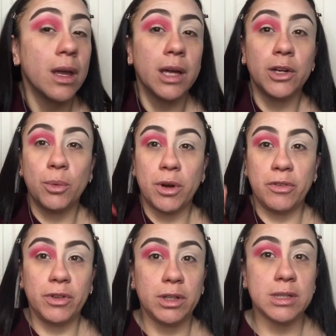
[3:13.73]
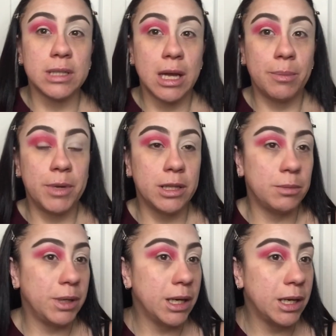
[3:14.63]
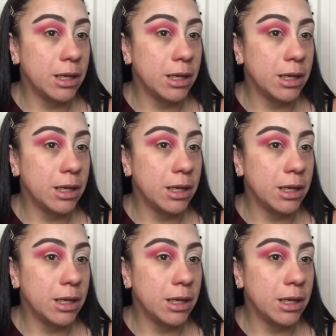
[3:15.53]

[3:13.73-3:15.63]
And don't worry if it looks sloppy in the beginning,